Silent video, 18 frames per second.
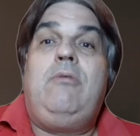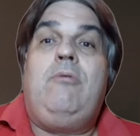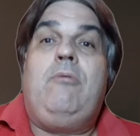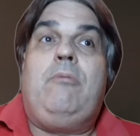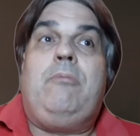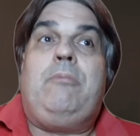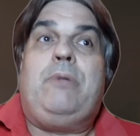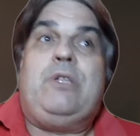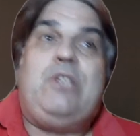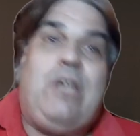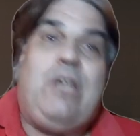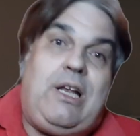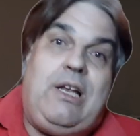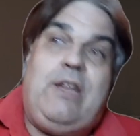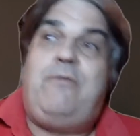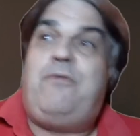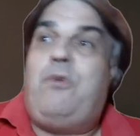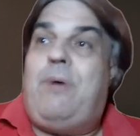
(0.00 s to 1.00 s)

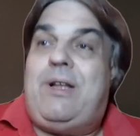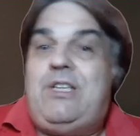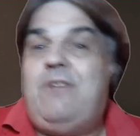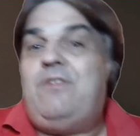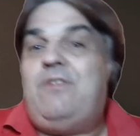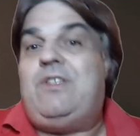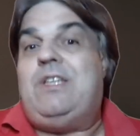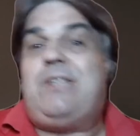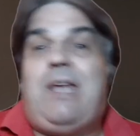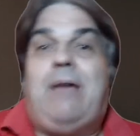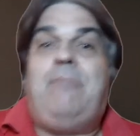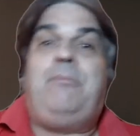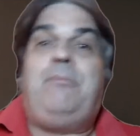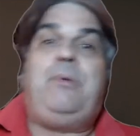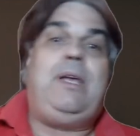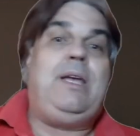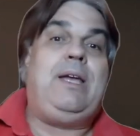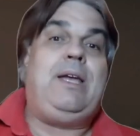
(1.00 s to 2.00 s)
particularly through activities
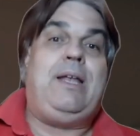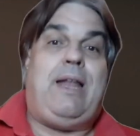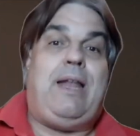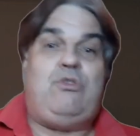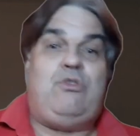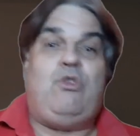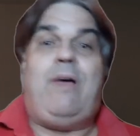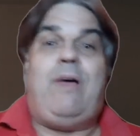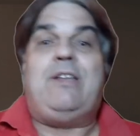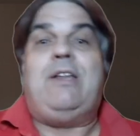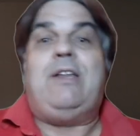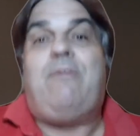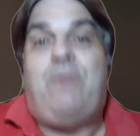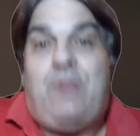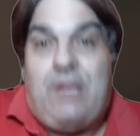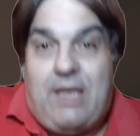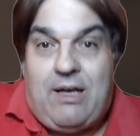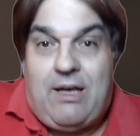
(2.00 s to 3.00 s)
camping and outdoor ed and
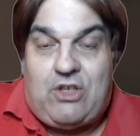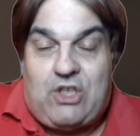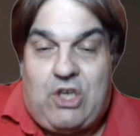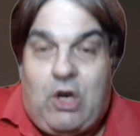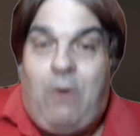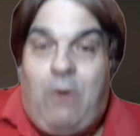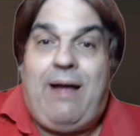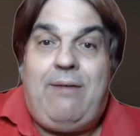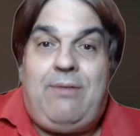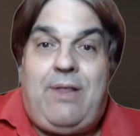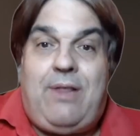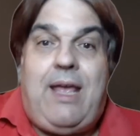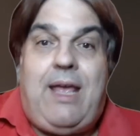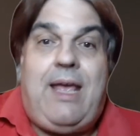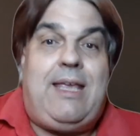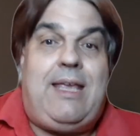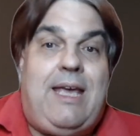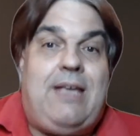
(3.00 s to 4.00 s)
everything else. Go out
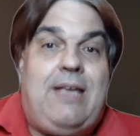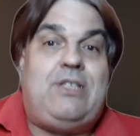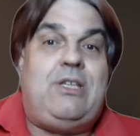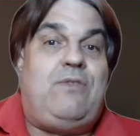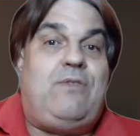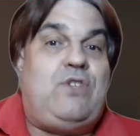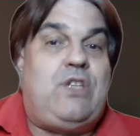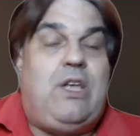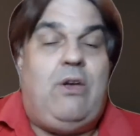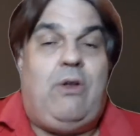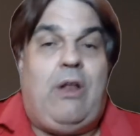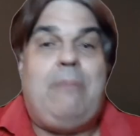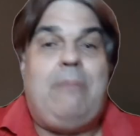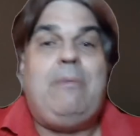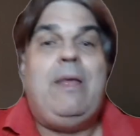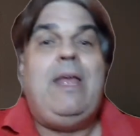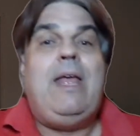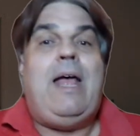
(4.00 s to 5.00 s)
there, get yourself skilled up
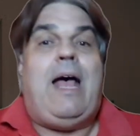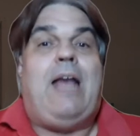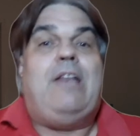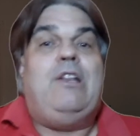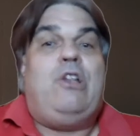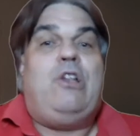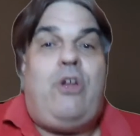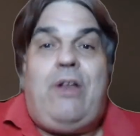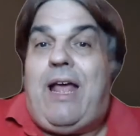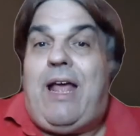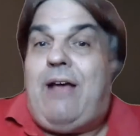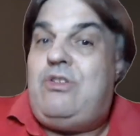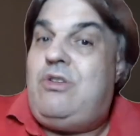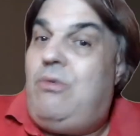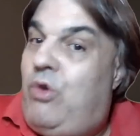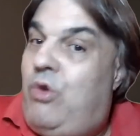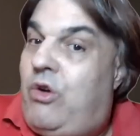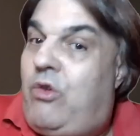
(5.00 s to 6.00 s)
and learn how
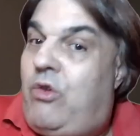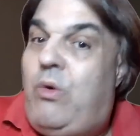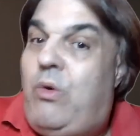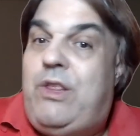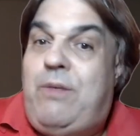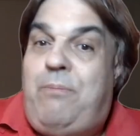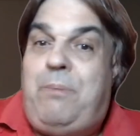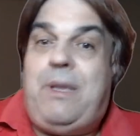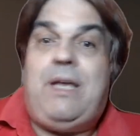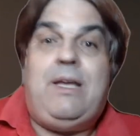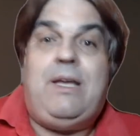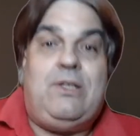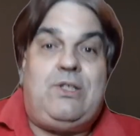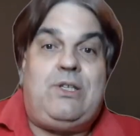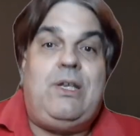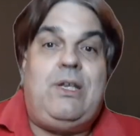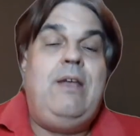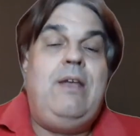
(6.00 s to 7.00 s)
to work with your
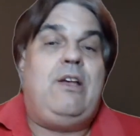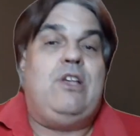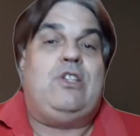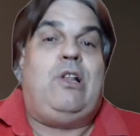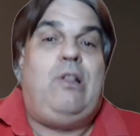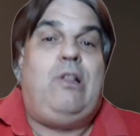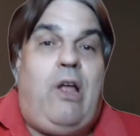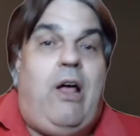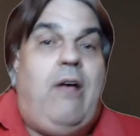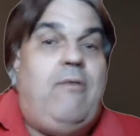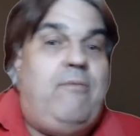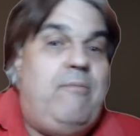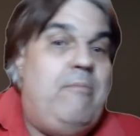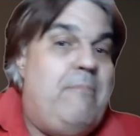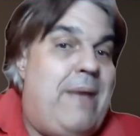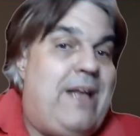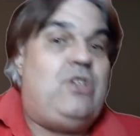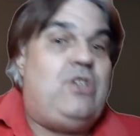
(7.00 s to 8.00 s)
peers, because a lot of
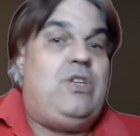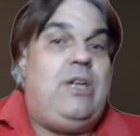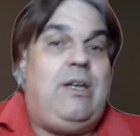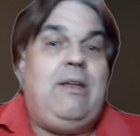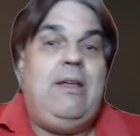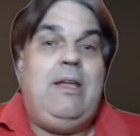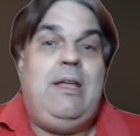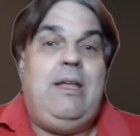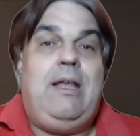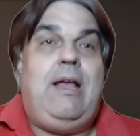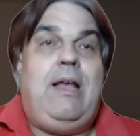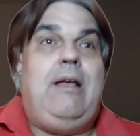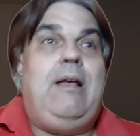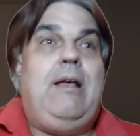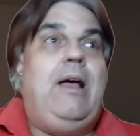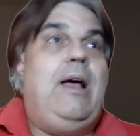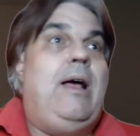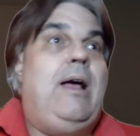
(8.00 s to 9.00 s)
managing
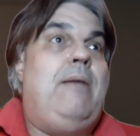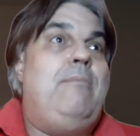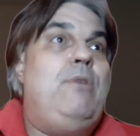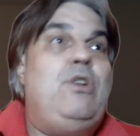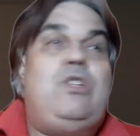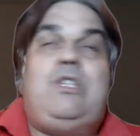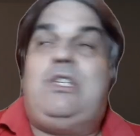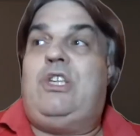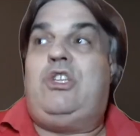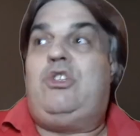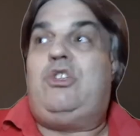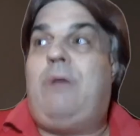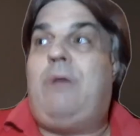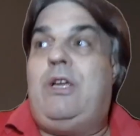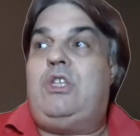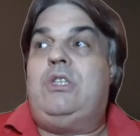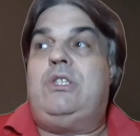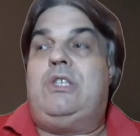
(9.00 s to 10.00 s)
emergency
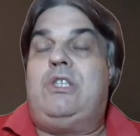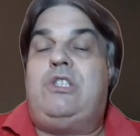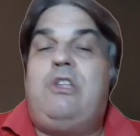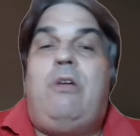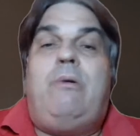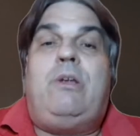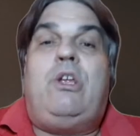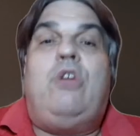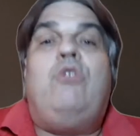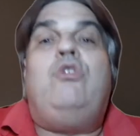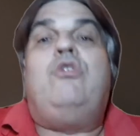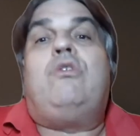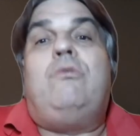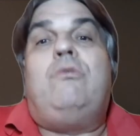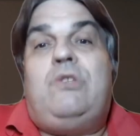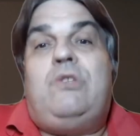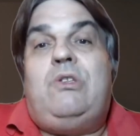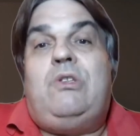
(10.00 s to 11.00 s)
situations is knowing who you
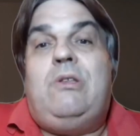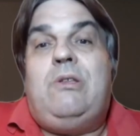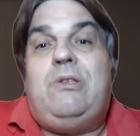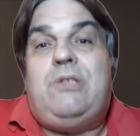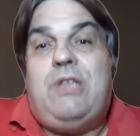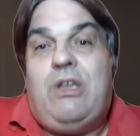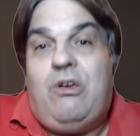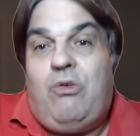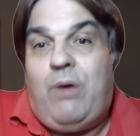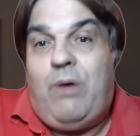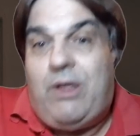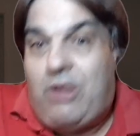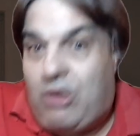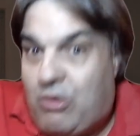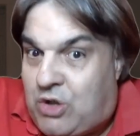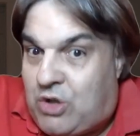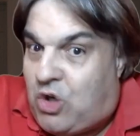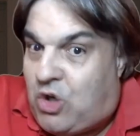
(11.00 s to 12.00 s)
can deal with,
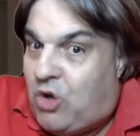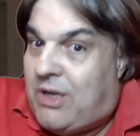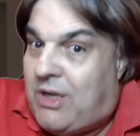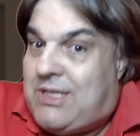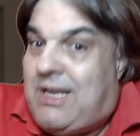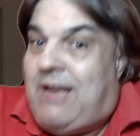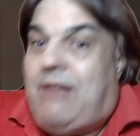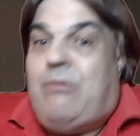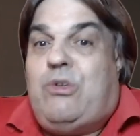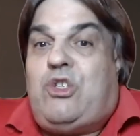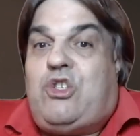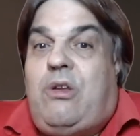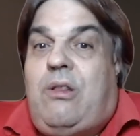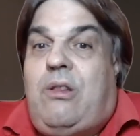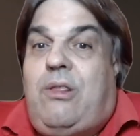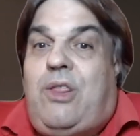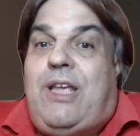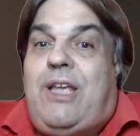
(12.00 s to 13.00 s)
who's good at dealing with
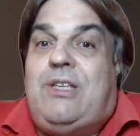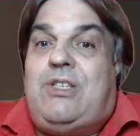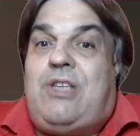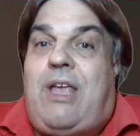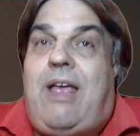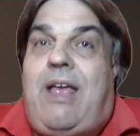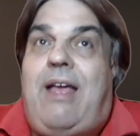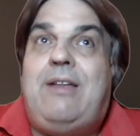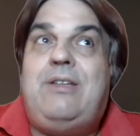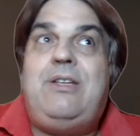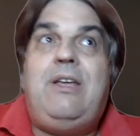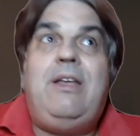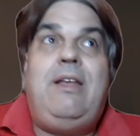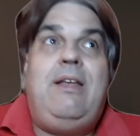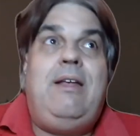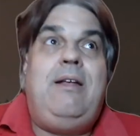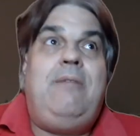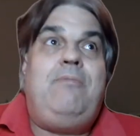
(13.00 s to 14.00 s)
certain things and
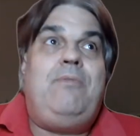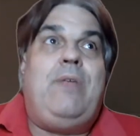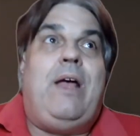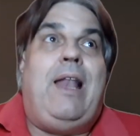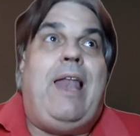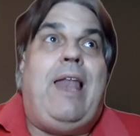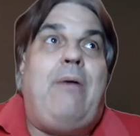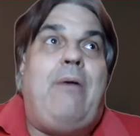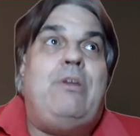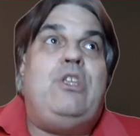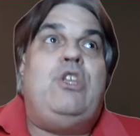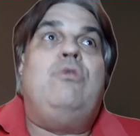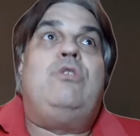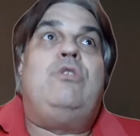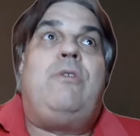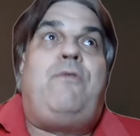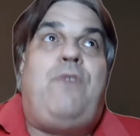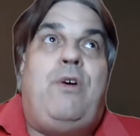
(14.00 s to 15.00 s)
allowing you
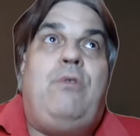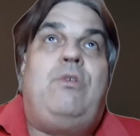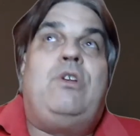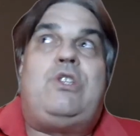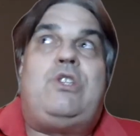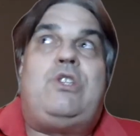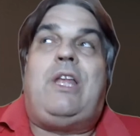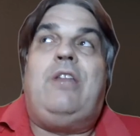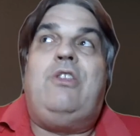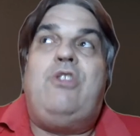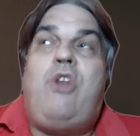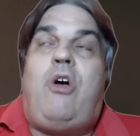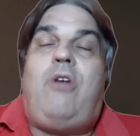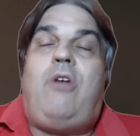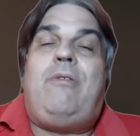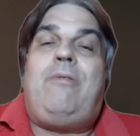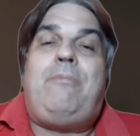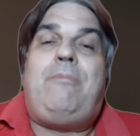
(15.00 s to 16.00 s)
to focus not
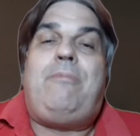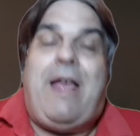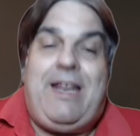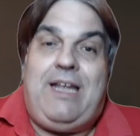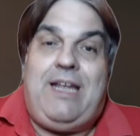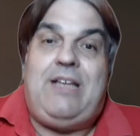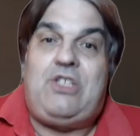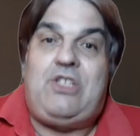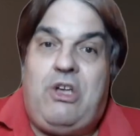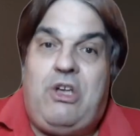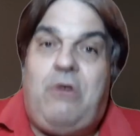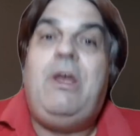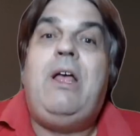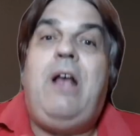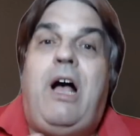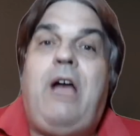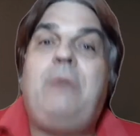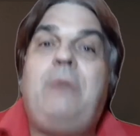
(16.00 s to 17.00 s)
panic. So
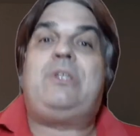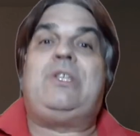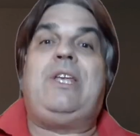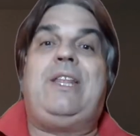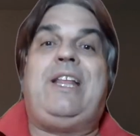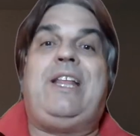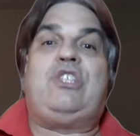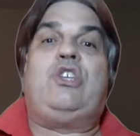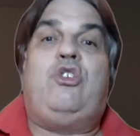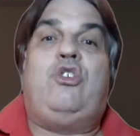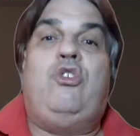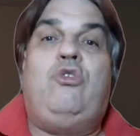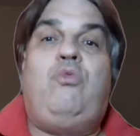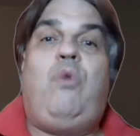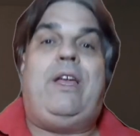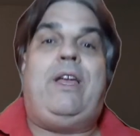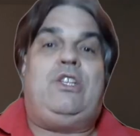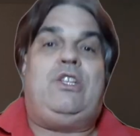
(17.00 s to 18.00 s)
I would say that's a good
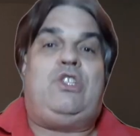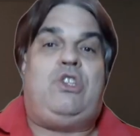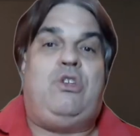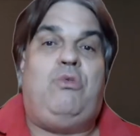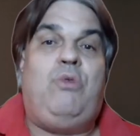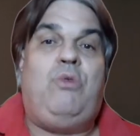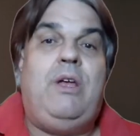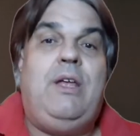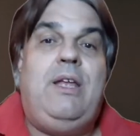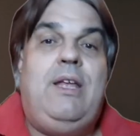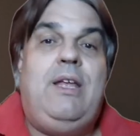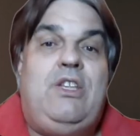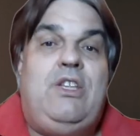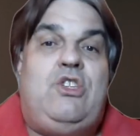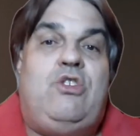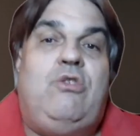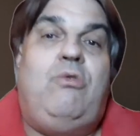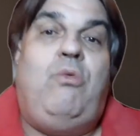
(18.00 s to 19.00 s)
way to
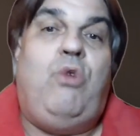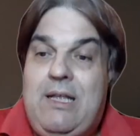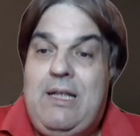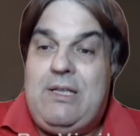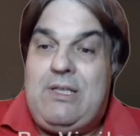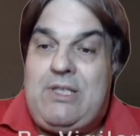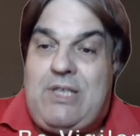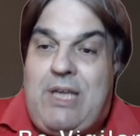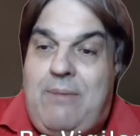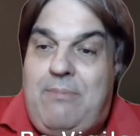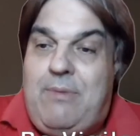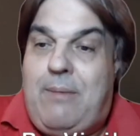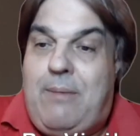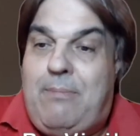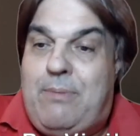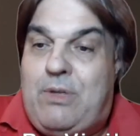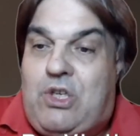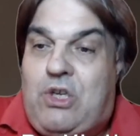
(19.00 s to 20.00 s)
work. Tip
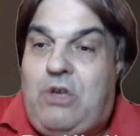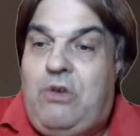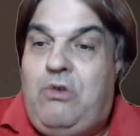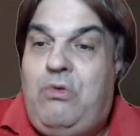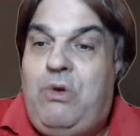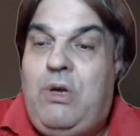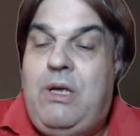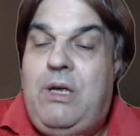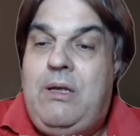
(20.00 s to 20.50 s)
number 2,